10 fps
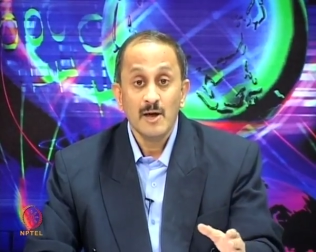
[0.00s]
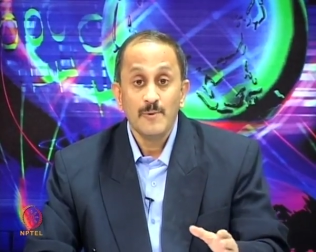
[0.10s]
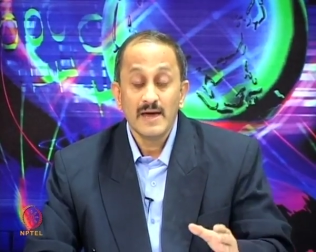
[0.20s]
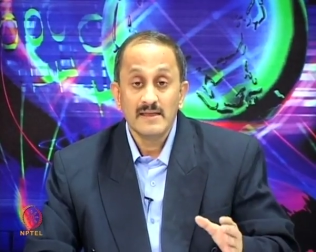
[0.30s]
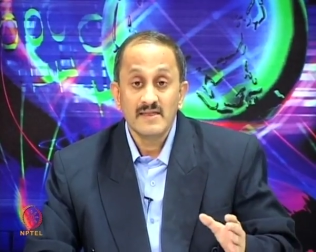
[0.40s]

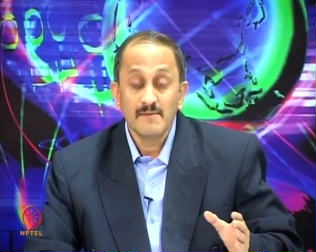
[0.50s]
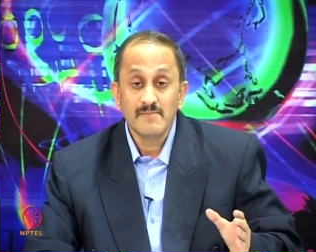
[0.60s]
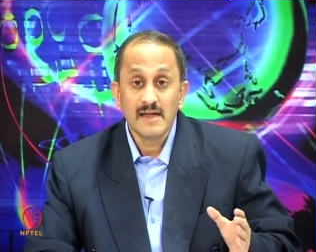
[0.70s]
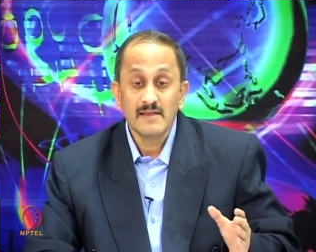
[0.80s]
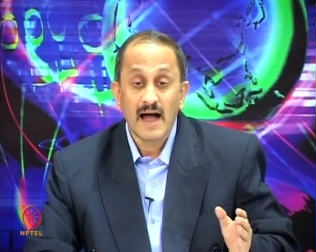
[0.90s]
we are in some
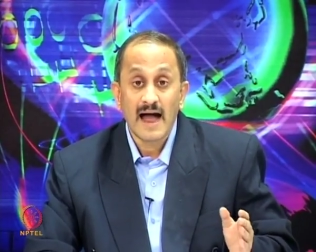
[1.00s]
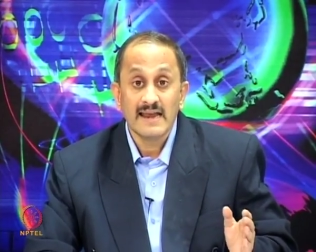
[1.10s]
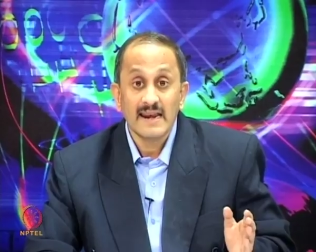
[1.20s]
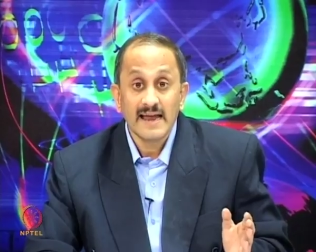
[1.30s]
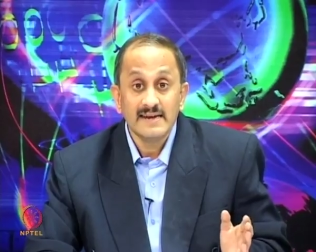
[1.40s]
sense
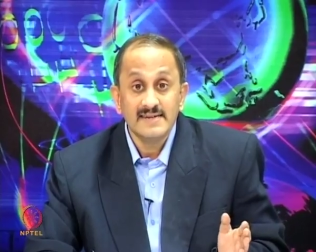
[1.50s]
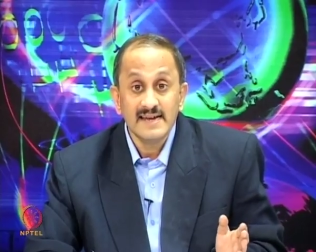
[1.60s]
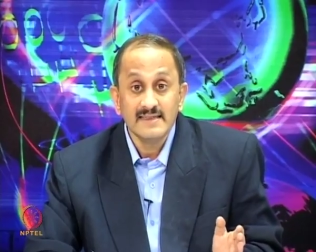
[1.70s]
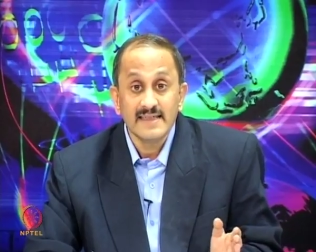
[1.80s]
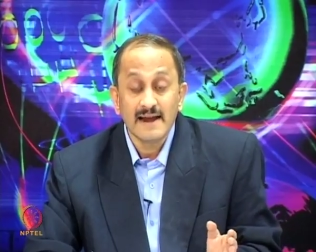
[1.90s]

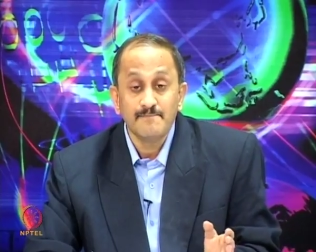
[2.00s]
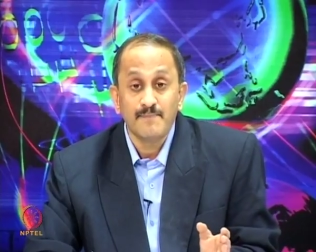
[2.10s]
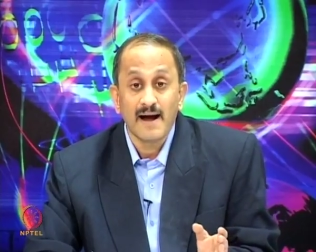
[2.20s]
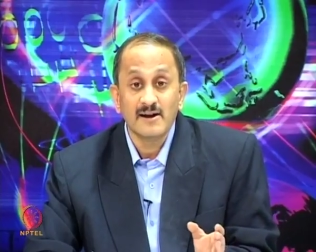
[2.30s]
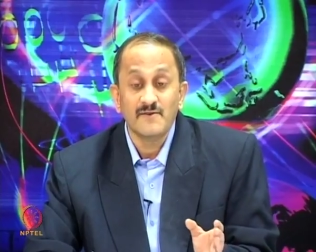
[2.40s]
highlighting that
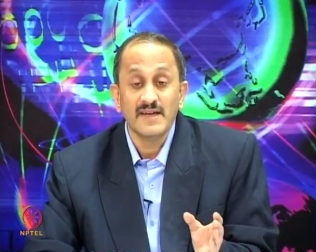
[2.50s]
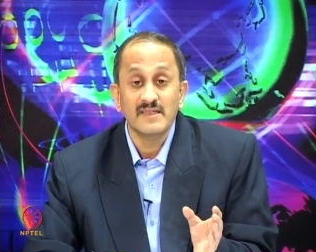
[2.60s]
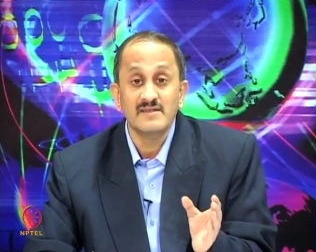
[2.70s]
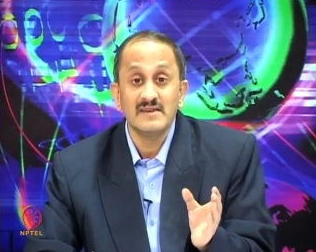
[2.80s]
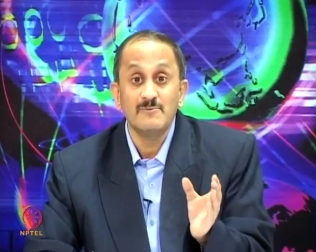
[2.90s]
part of
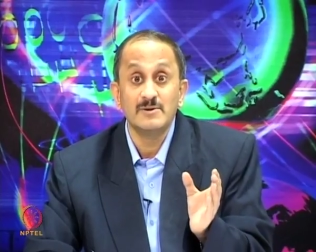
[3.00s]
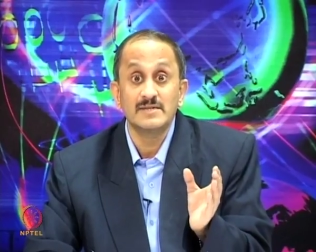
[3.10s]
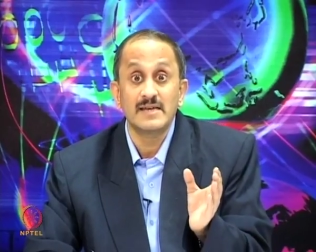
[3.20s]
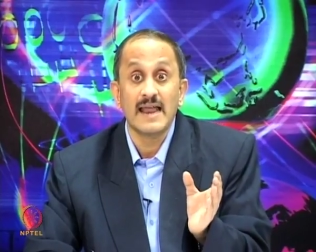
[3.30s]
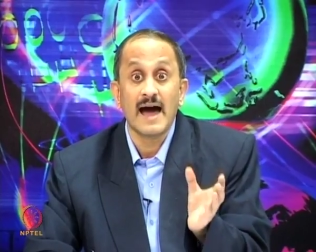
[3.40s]
x t which
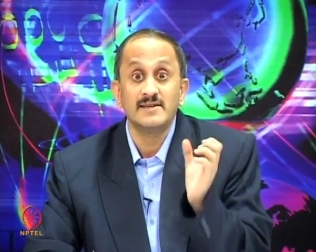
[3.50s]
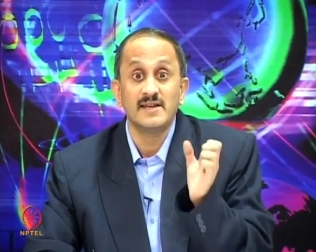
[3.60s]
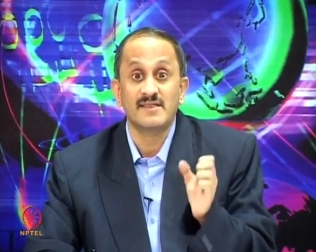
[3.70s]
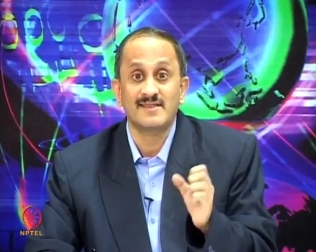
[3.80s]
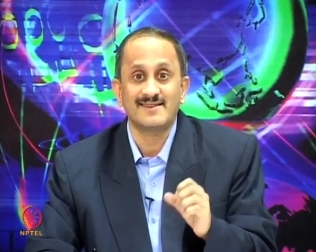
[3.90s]
is the
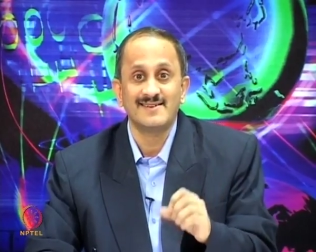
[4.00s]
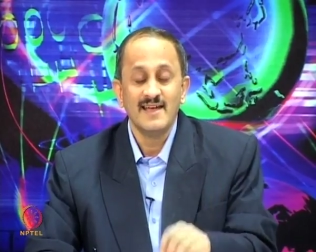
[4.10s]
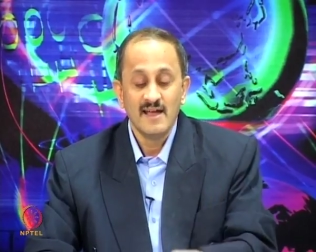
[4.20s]
largest.